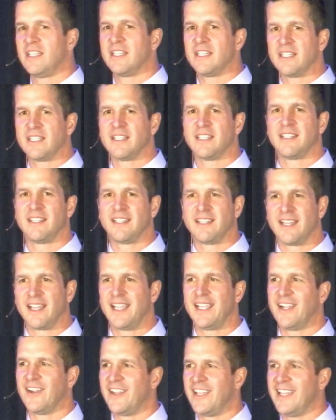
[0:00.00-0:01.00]

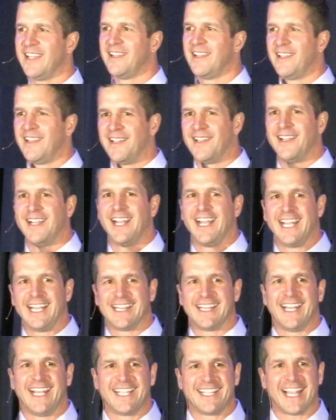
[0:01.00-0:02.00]

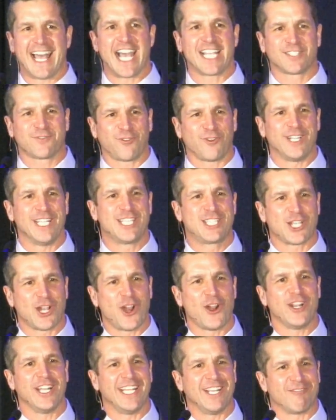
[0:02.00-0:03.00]
It lasts for
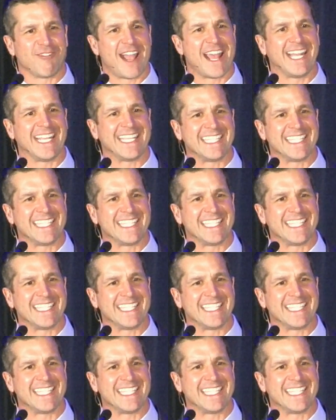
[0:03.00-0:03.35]
eternity, right? It